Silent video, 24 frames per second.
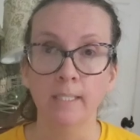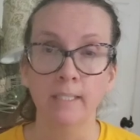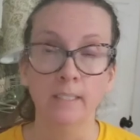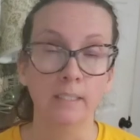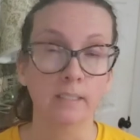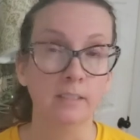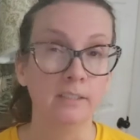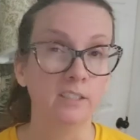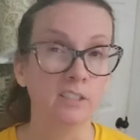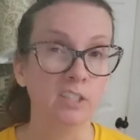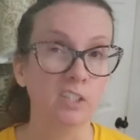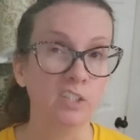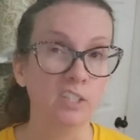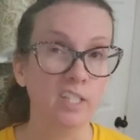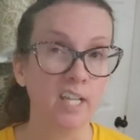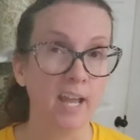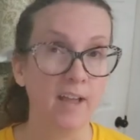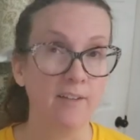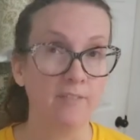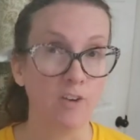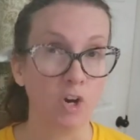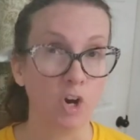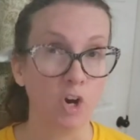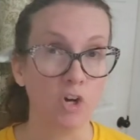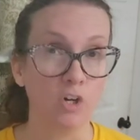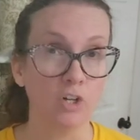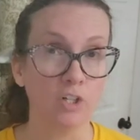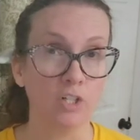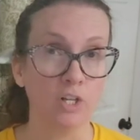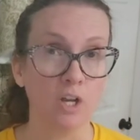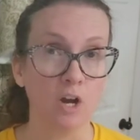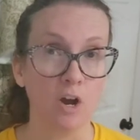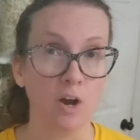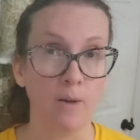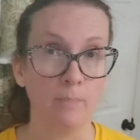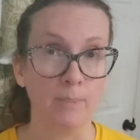It's good to have a hard
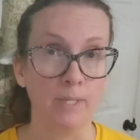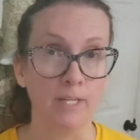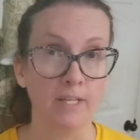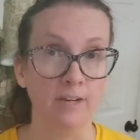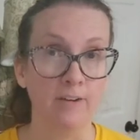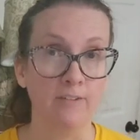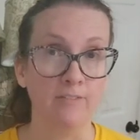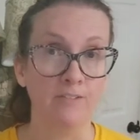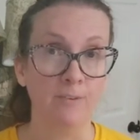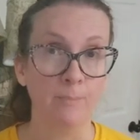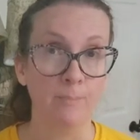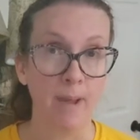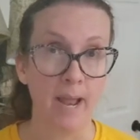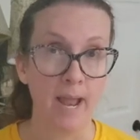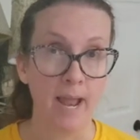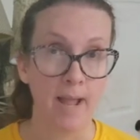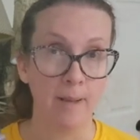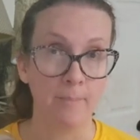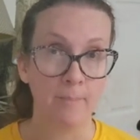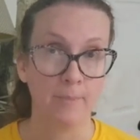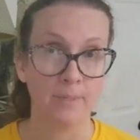copy of the map.